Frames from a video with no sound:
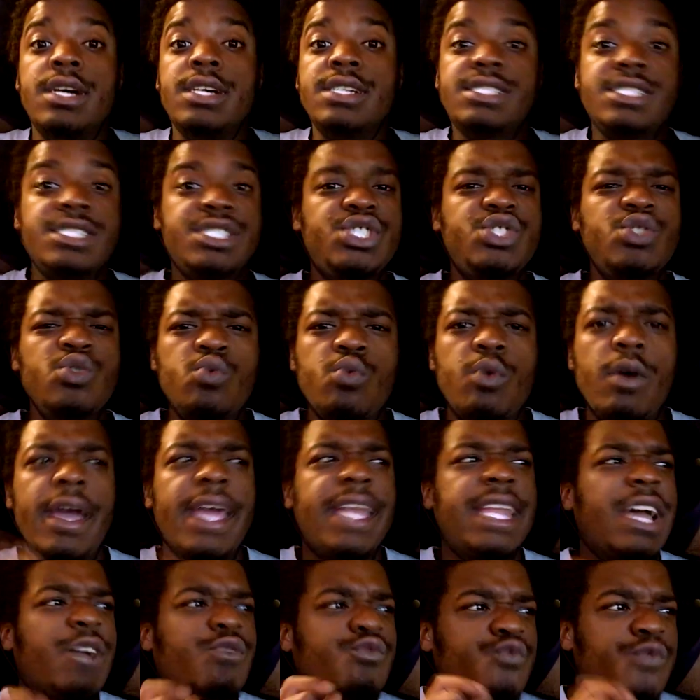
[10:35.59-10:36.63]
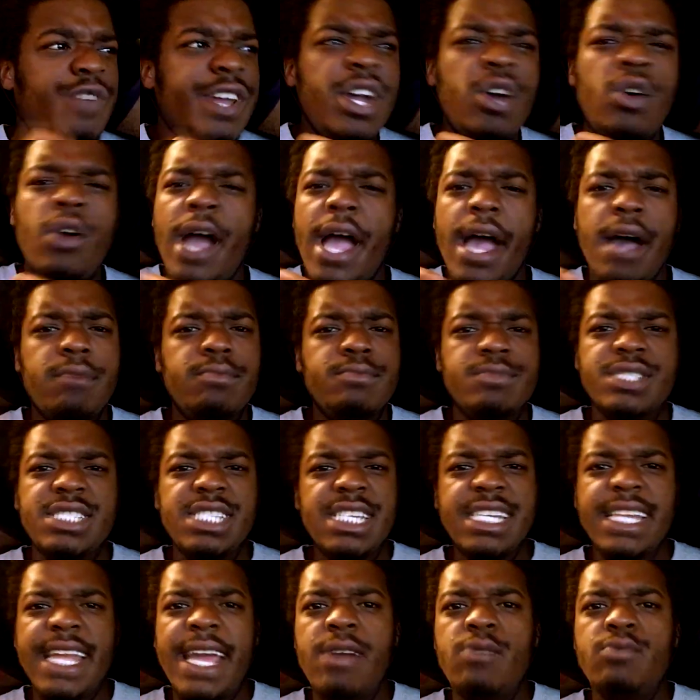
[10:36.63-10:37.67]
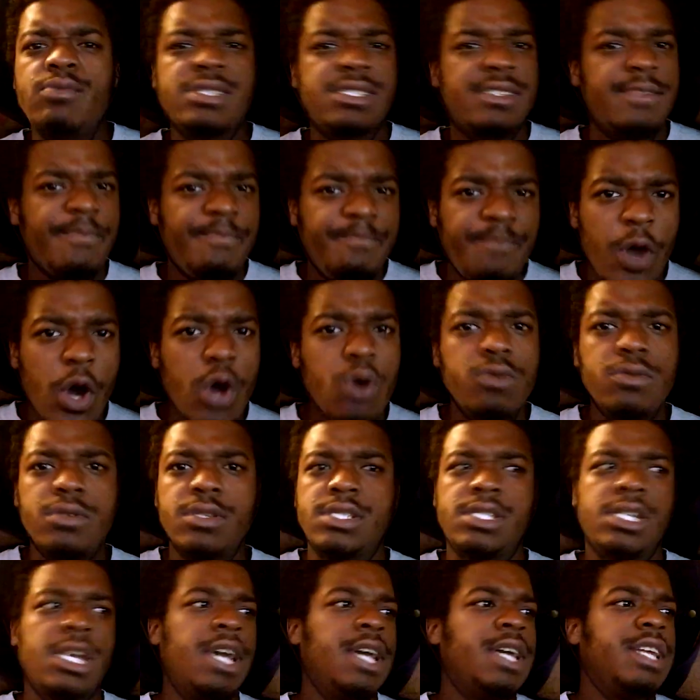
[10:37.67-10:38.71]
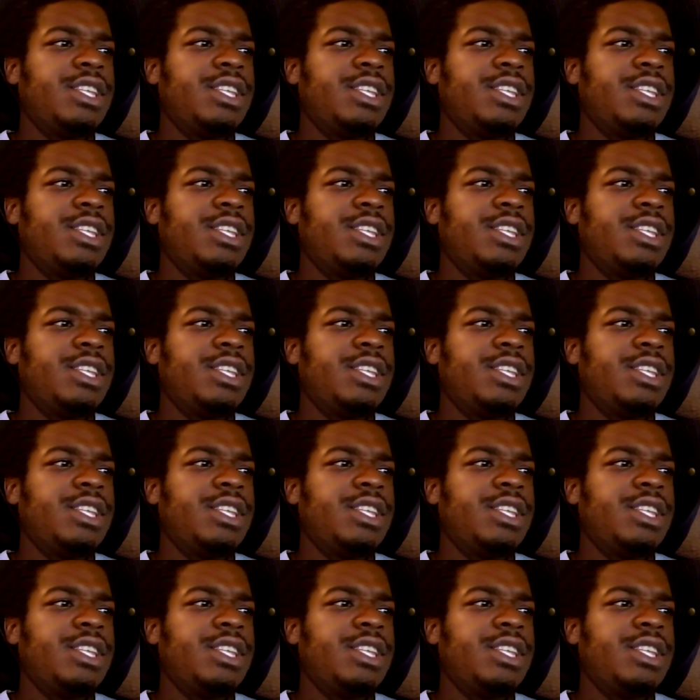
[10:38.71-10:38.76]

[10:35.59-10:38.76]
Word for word: Just do one a real album. Sit down with some folks